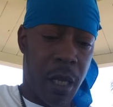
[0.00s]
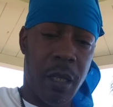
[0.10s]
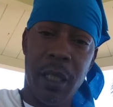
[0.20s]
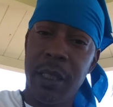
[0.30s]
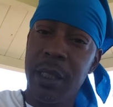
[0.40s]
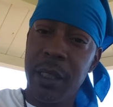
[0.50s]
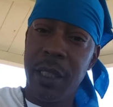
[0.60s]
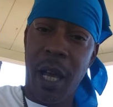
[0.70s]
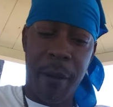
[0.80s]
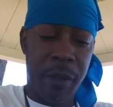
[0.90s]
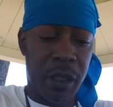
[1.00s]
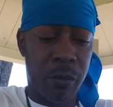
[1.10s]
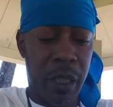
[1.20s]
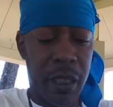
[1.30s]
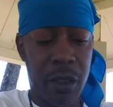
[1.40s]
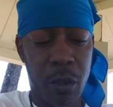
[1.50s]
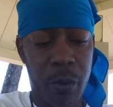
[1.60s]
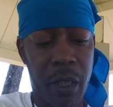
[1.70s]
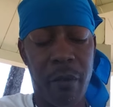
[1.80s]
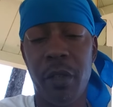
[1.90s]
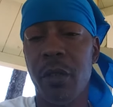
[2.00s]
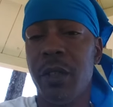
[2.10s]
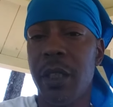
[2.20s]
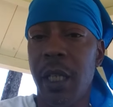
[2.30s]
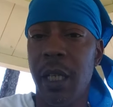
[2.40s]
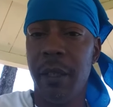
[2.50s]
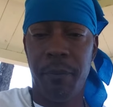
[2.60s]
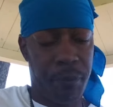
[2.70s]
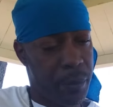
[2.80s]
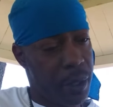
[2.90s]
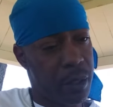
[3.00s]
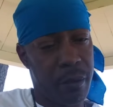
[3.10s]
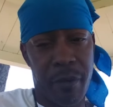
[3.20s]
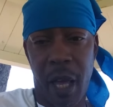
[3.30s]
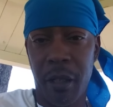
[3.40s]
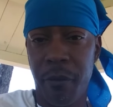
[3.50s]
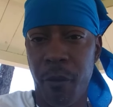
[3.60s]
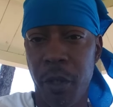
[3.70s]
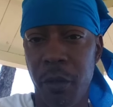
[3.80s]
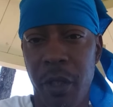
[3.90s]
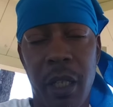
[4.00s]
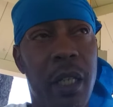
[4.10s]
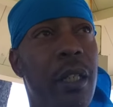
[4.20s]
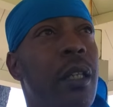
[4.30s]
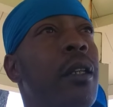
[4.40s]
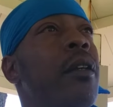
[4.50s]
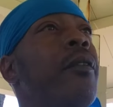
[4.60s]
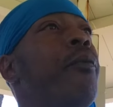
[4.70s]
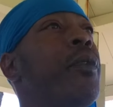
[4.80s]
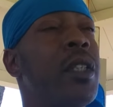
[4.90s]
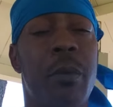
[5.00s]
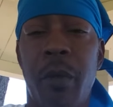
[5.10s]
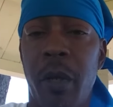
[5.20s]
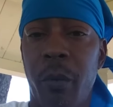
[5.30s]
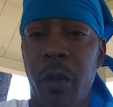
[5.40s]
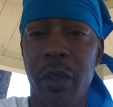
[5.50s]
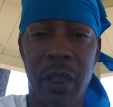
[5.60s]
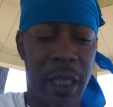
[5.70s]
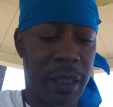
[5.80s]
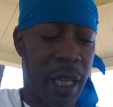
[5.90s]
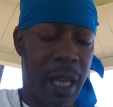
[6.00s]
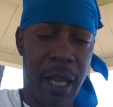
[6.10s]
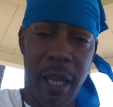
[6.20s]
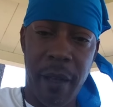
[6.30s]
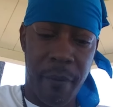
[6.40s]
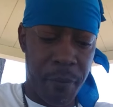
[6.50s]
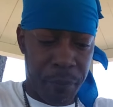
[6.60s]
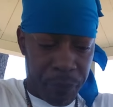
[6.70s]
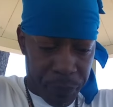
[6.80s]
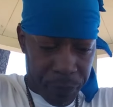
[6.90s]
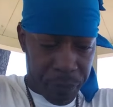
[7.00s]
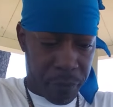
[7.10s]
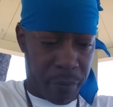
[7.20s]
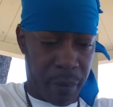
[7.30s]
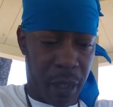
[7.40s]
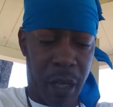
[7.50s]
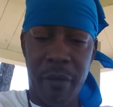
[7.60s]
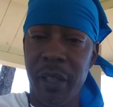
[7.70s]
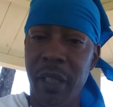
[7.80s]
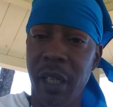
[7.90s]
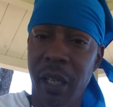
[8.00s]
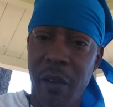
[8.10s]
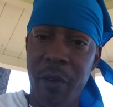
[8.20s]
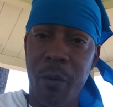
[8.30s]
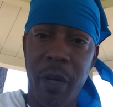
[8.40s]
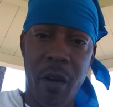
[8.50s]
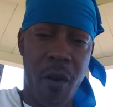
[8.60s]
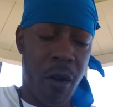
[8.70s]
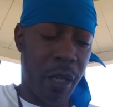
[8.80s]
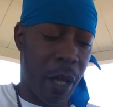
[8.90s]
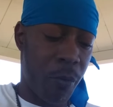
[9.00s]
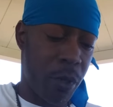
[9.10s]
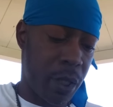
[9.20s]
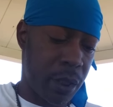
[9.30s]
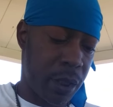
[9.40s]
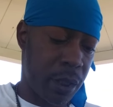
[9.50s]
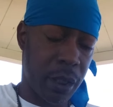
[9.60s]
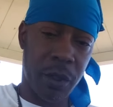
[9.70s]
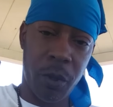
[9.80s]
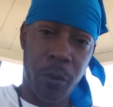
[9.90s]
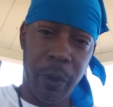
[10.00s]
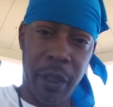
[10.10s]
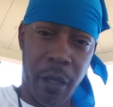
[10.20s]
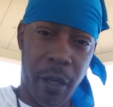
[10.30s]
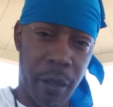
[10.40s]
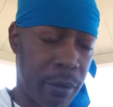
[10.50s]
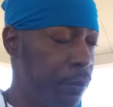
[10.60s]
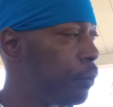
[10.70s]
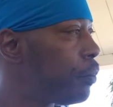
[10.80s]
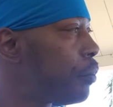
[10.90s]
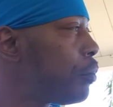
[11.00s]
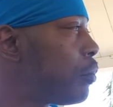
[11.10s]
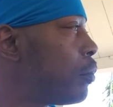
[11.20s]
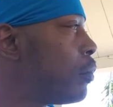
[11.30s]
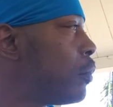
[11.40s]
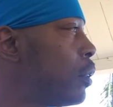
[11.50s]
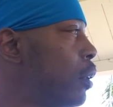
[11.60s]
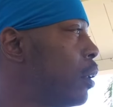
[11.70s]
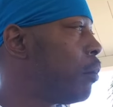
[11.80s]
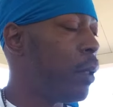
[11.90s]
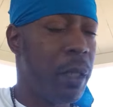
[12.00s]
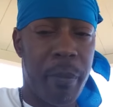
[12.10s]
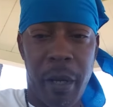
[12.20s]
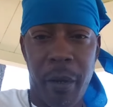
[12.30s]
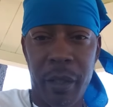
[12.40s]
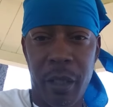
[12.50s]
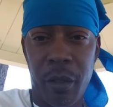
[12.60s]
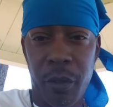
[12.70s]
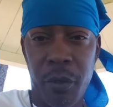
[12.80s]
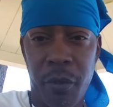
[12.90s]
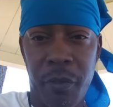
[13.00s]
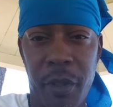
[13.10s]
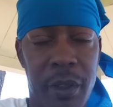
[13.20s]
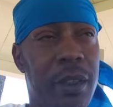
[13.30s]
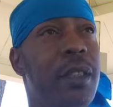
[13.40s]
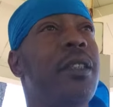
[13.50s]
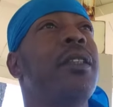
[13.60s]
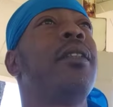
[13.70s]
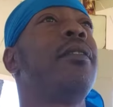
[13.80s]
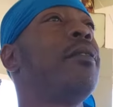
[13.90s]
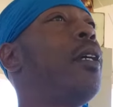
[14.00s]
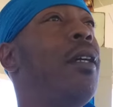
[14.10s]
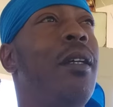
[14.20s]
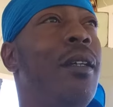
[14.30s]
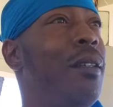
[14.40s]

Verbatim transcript: And this is a timeless reading, so whenever you see it, is valid for you then. Spirit works like that. Everything, everywhere, all at once is who we are. Many parallel universes and